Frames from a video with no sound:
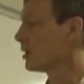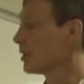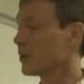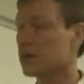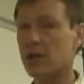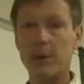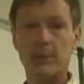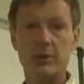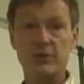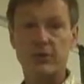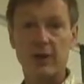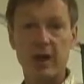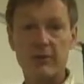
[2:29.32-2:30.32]
the numbers
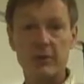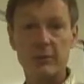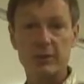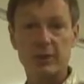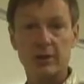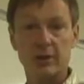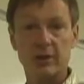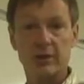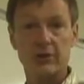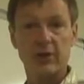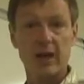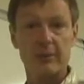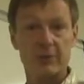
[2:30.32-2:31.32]
for every material are the
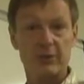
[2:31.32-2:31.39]
same